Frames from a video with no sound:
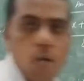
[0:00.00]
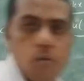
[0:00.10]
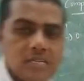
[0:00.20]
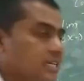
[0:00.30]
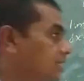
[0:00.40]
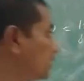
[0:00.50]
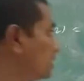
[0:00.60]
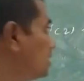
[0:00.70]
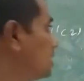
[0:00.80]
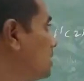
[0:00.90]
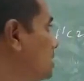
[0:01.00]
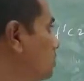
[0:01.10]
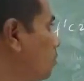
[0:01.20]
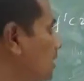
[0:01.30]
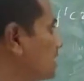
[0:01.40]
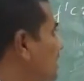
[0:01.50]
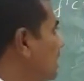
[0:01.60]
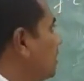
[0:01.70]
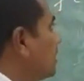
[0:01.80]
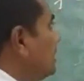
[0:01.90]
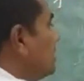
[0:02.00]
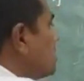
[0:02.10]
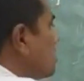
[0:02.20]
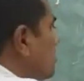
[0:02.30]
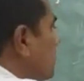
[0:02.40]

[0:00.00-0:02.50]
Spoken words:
now we can check this. See what exactly you can write this.